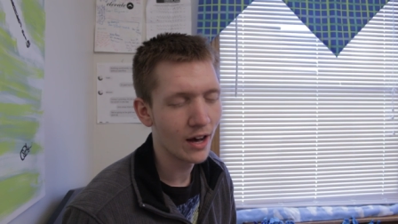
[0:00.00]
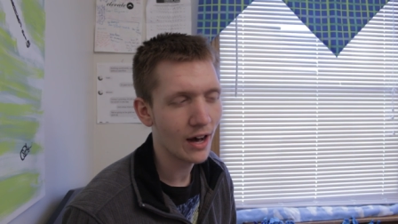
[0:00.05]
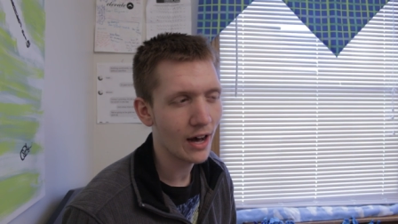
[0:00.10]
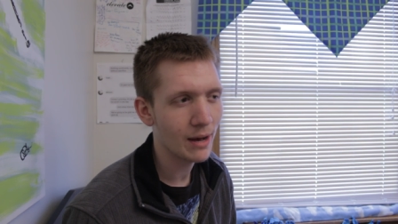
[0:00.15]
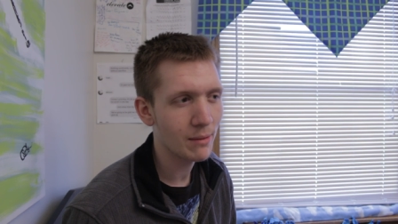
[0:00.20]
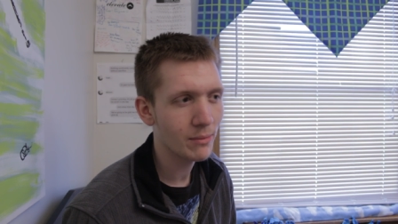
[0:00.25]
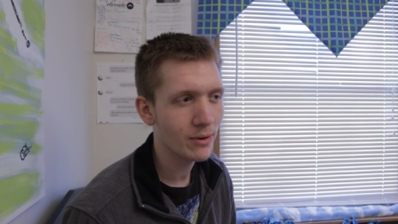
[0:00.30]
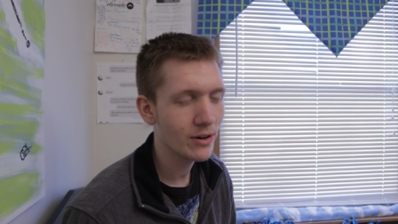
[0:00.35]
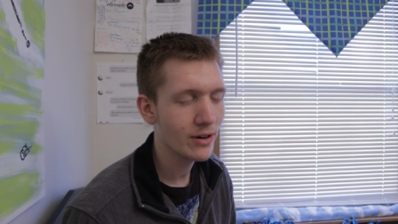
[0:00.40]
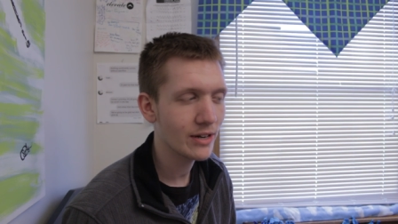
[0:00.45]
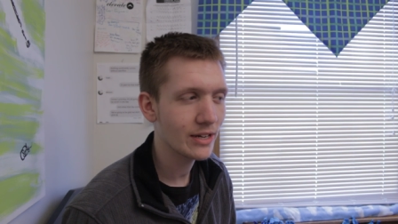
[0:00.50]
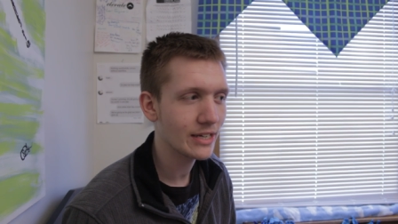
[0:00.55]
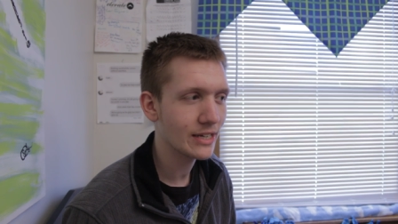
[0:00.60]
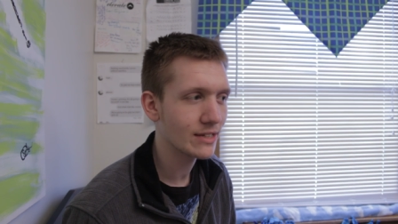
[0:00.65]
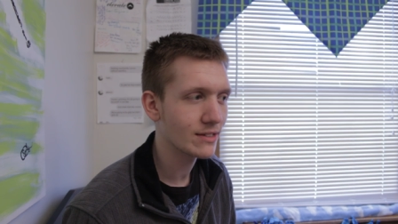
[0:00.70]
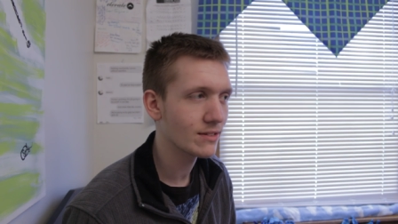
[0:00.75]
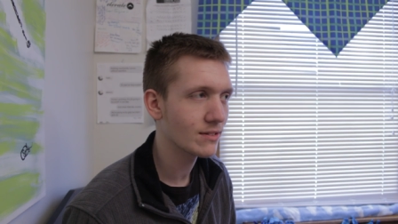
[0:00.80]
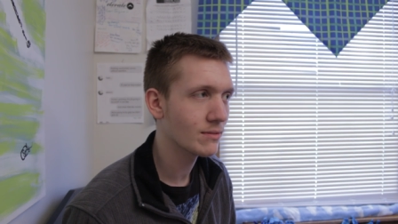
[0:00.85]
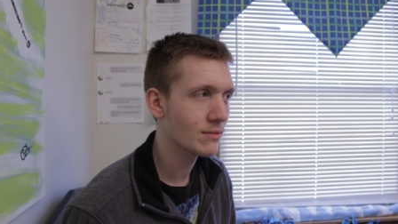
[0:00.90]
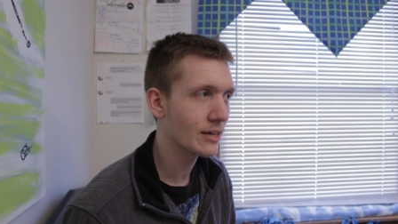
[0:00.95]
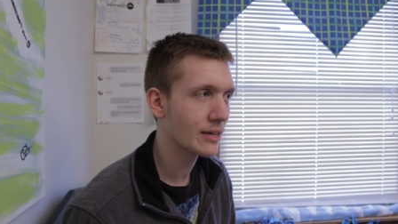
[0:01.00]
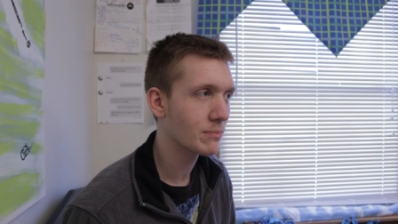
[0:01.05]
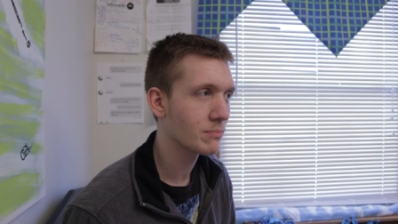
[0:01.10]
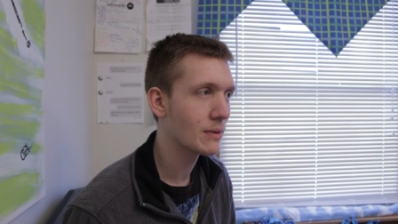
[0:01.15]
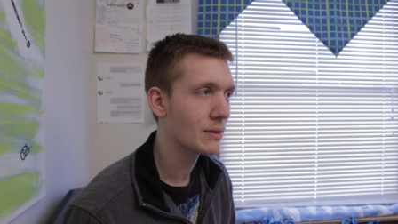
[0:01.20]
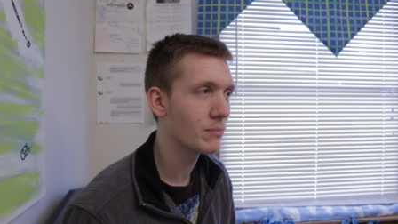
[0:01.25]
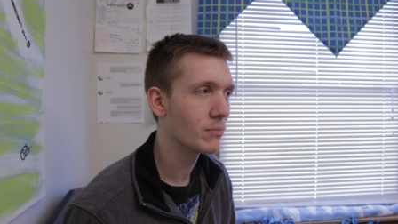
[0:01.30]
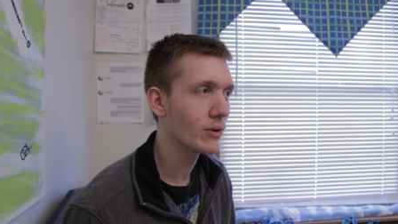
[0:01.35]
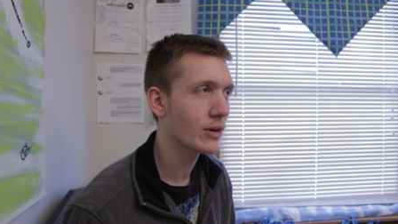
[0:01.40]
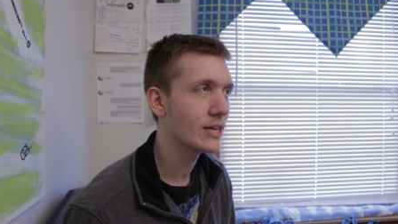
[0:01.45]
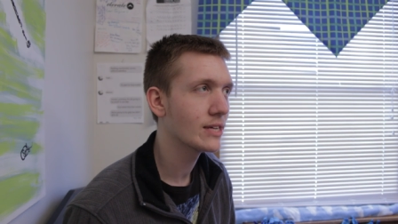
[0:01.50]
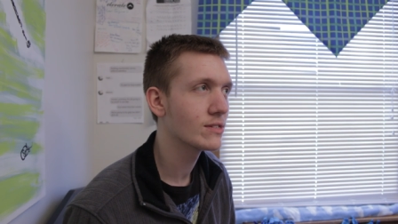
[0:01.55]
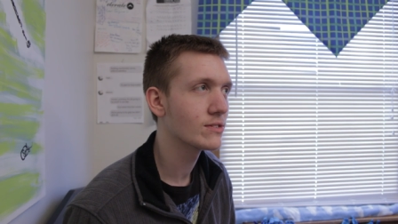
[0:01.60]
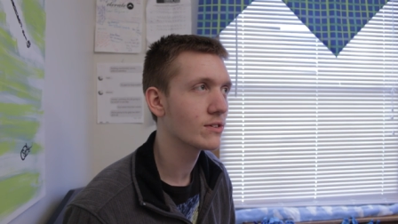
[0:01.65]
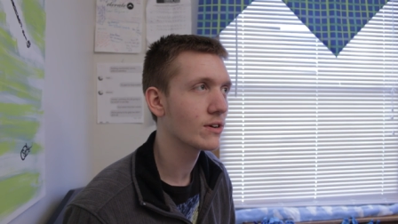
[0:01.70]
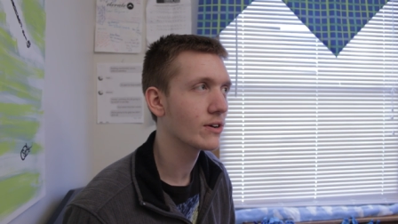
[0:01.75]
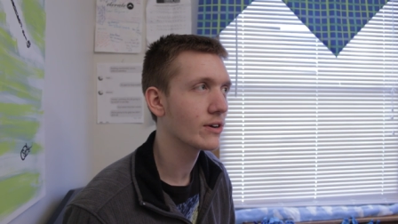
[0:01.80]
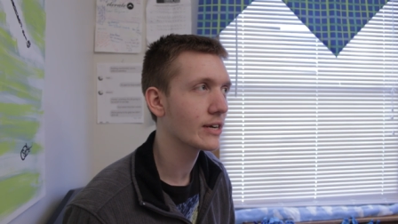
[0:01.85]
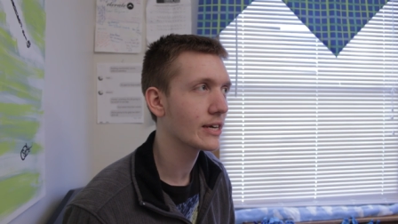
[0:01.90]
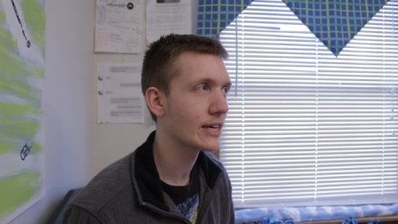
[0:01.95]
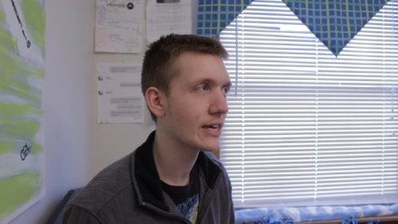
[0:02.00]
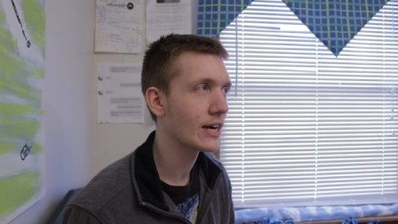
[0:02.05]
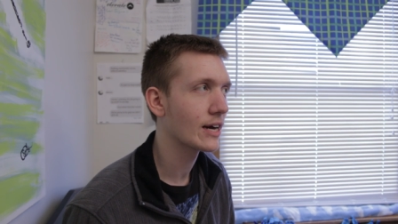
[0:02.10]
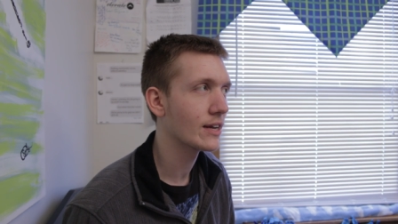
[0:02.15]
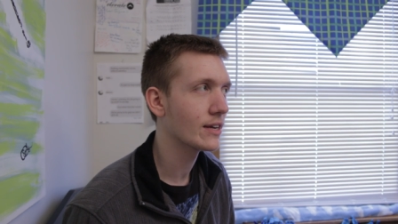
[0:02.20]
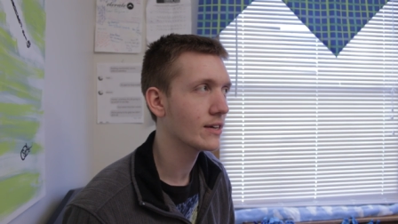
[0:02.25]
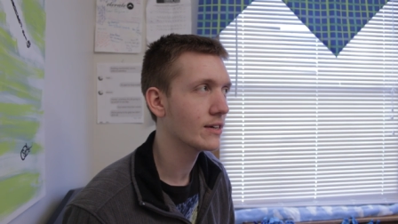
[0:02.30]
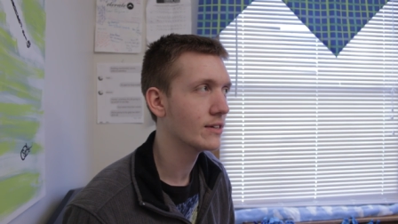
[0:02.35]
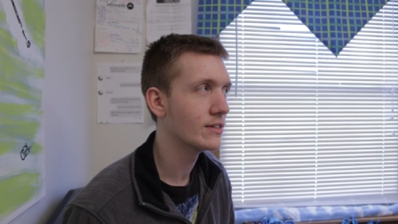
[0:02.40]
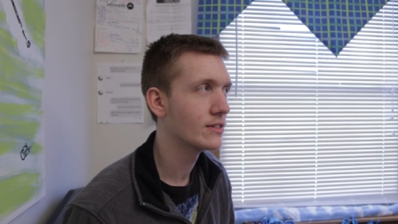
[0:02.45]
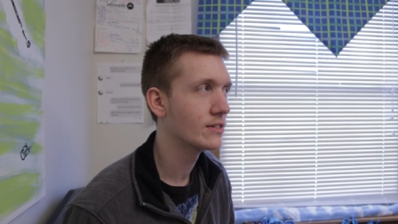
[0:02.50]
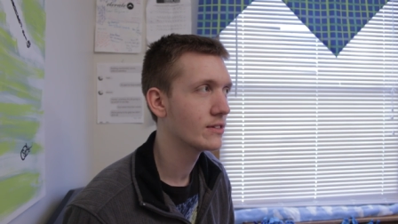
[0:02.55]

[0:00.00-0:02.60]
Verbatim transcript: I'm already like my brain's already kind of